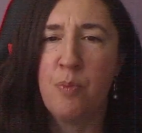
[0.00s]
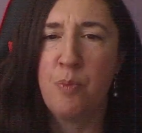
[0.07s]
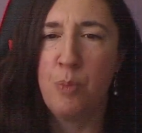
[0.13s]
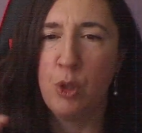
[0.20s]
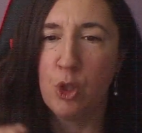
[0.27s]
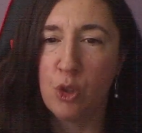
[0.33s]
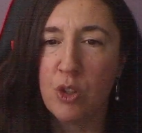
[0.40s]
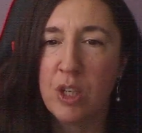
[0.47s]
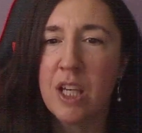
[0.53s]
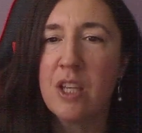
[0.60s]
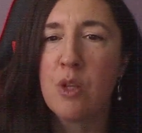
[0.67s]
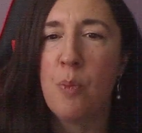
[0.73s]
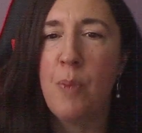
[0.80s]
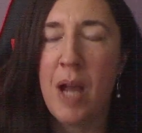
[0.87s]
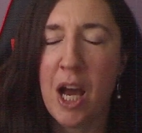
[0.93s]
blurring the
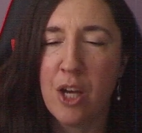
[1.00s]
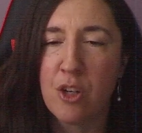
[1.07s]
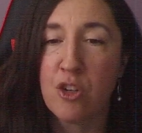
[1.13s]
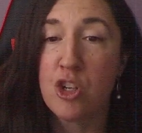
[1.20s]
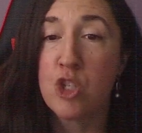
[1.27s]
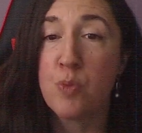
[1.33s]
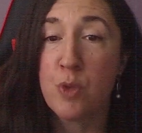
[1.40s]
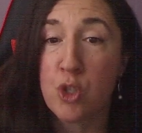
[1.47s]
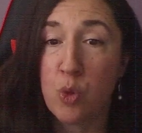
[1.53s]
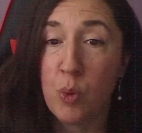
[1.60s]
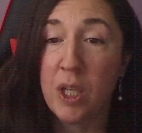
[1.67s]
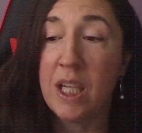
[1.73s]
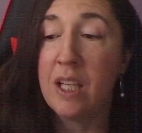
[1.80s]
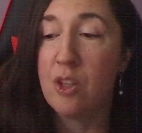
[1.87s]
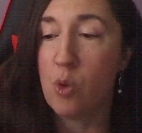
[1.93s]
boundaries
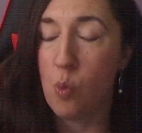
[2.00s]
between the